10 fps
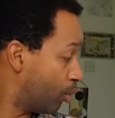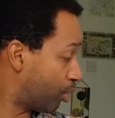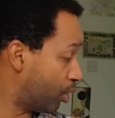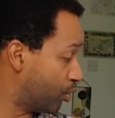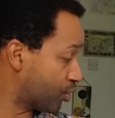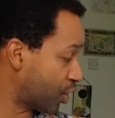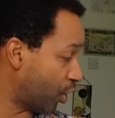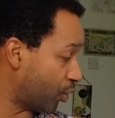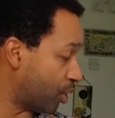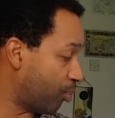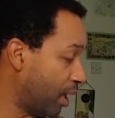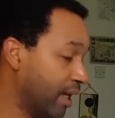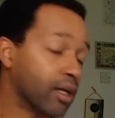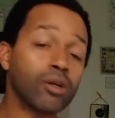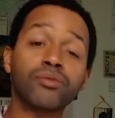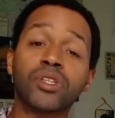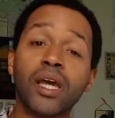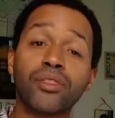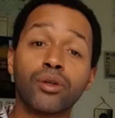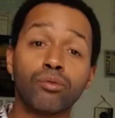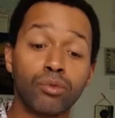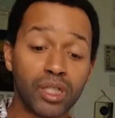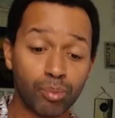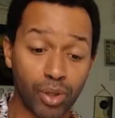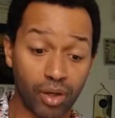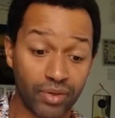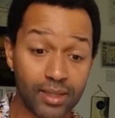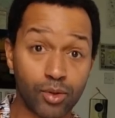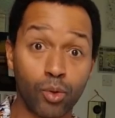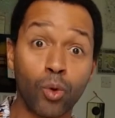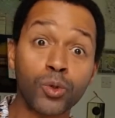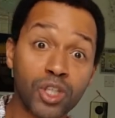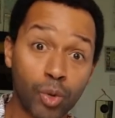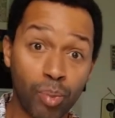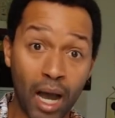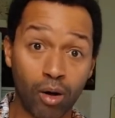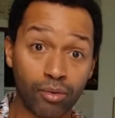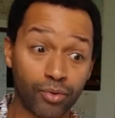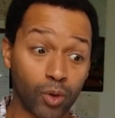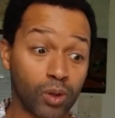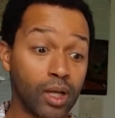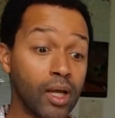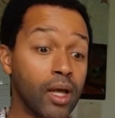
Pluto, the planet of death and rebirth, is also powerful.